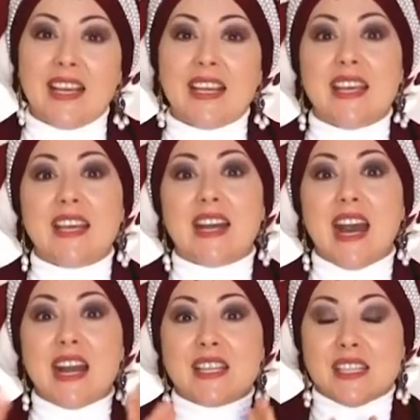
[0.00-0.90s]
and
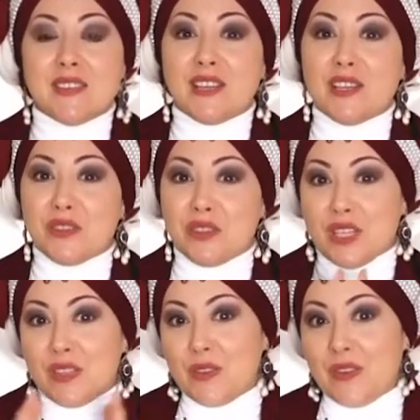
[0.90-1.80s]
what qualities
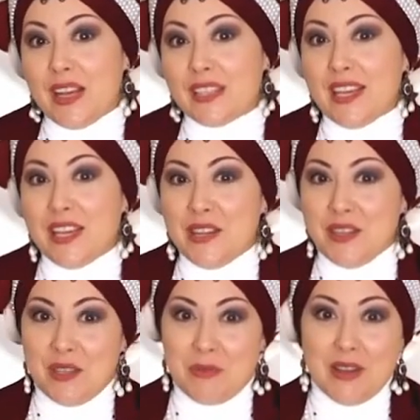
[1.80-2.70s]
she needs to
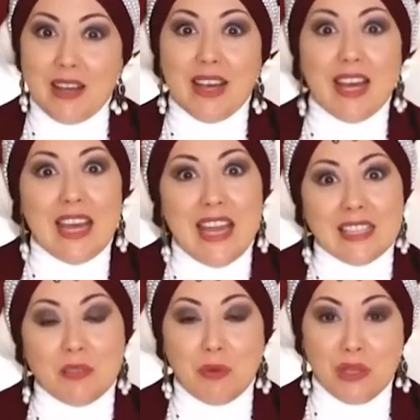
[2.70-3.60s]
develop to
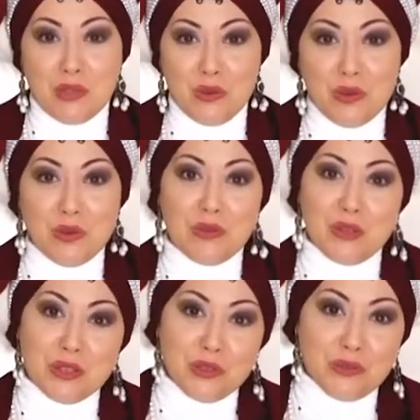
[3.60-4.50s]
make this partner
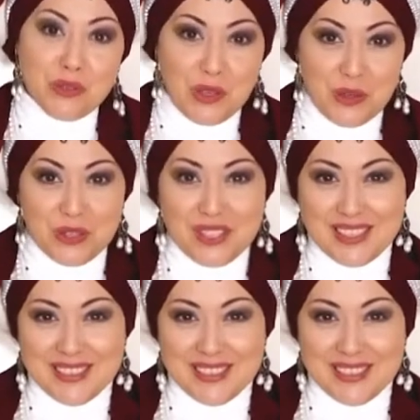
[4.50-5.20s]
come to her.